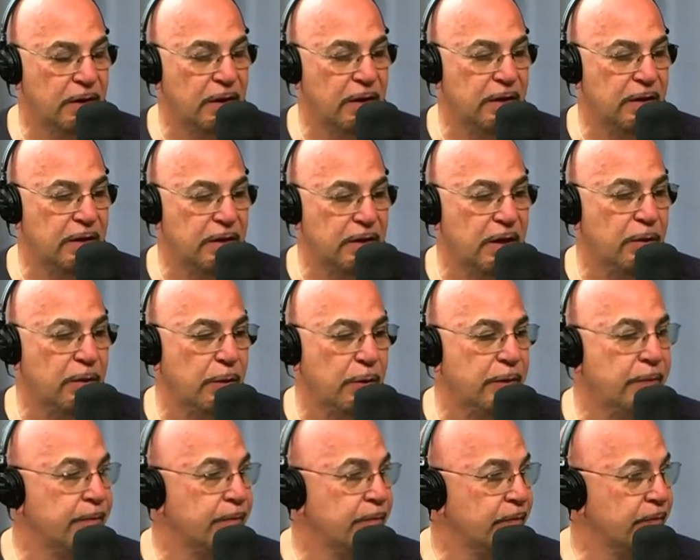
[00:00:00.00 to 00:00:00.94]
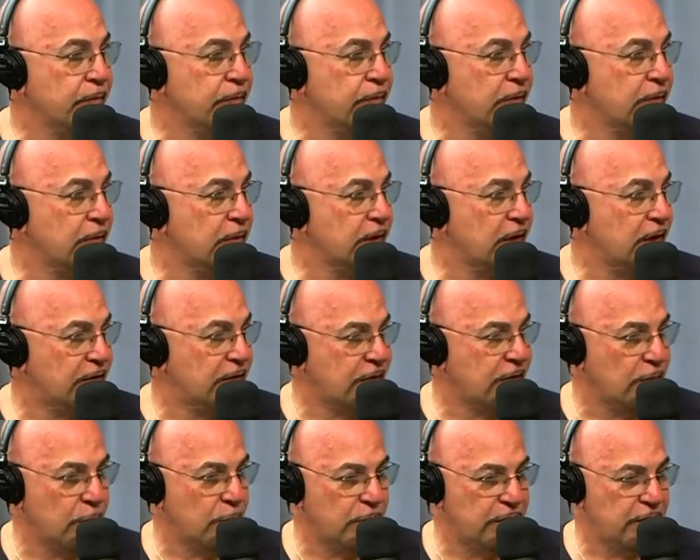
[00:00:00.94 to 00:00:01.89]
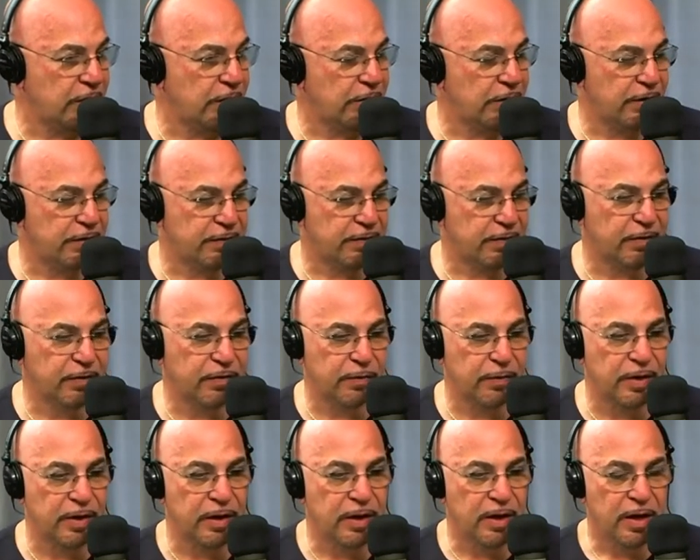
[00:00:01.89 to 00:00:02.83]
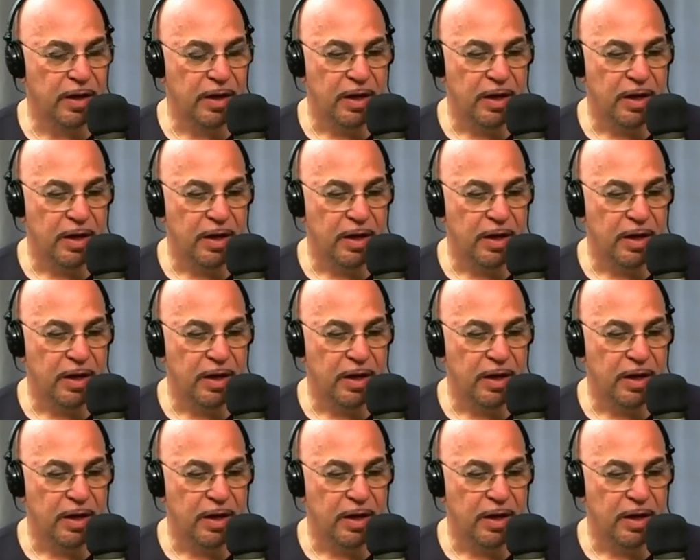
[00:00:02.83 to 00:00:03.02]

uh, the other one. It's their one year anniversary.